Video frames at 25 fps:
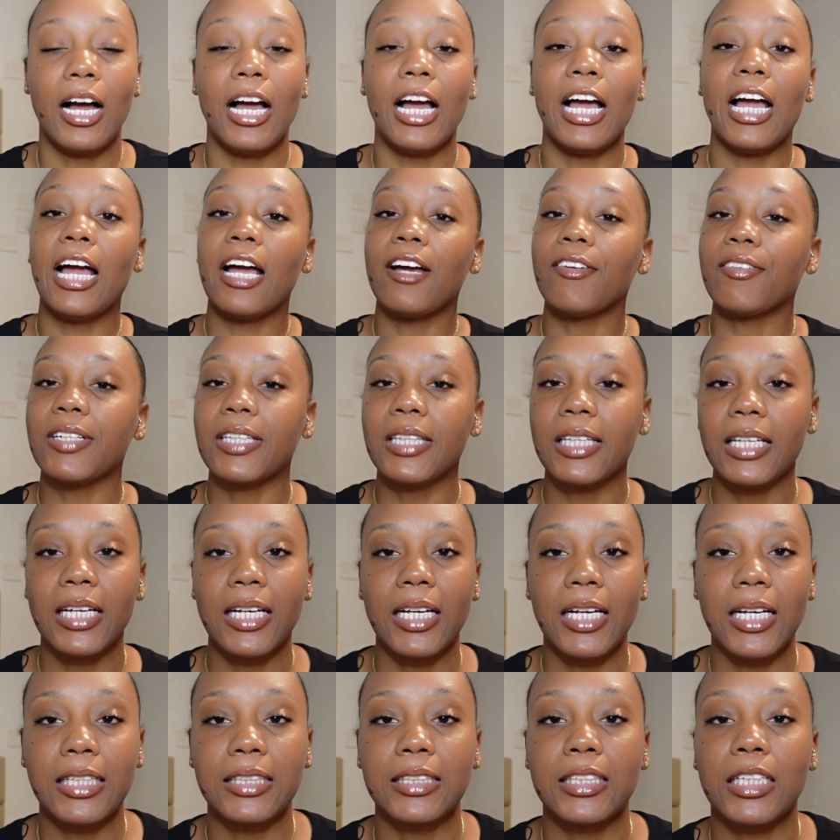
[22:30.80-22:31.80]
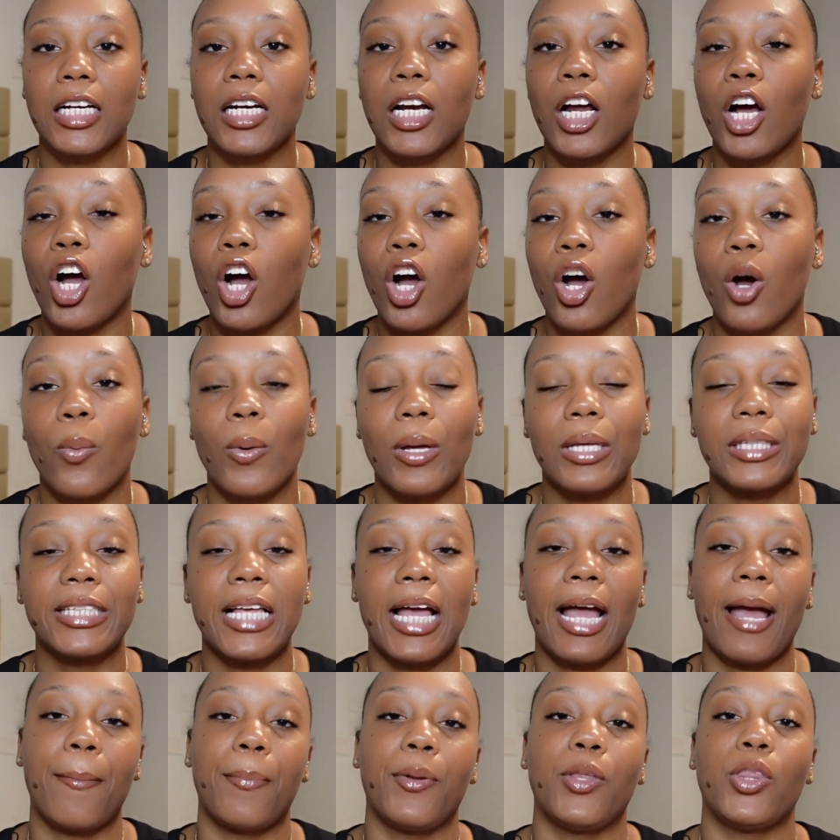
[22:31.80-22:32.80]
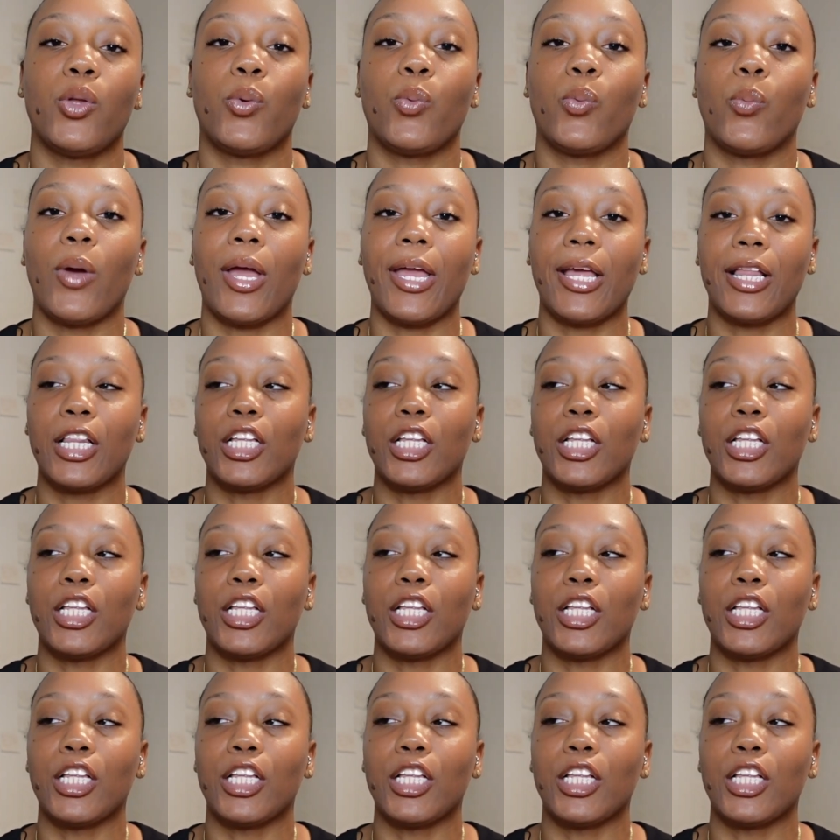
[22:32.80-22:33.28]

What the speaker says: Everything isn't gonna always happen the way